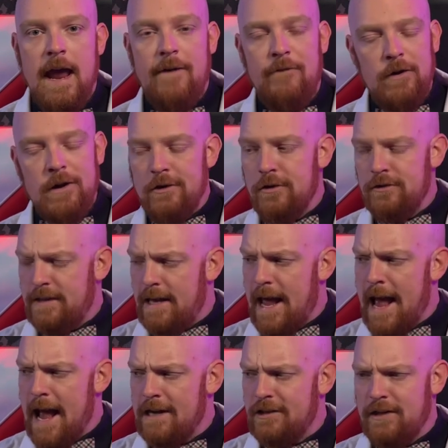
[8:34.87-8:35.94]
If you can use the
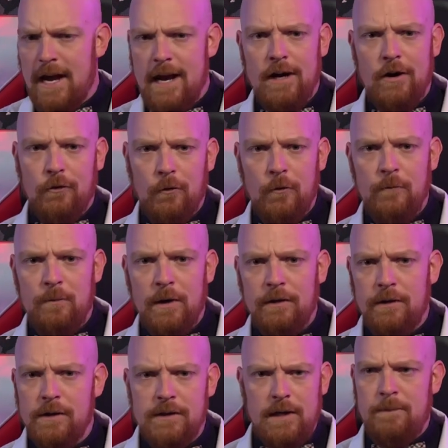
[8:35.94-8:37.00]
hashtag Groove
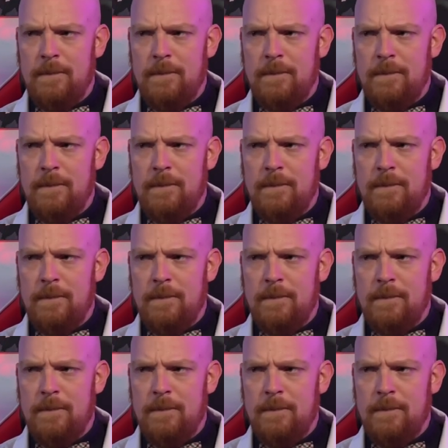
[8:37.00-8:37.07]
Builders,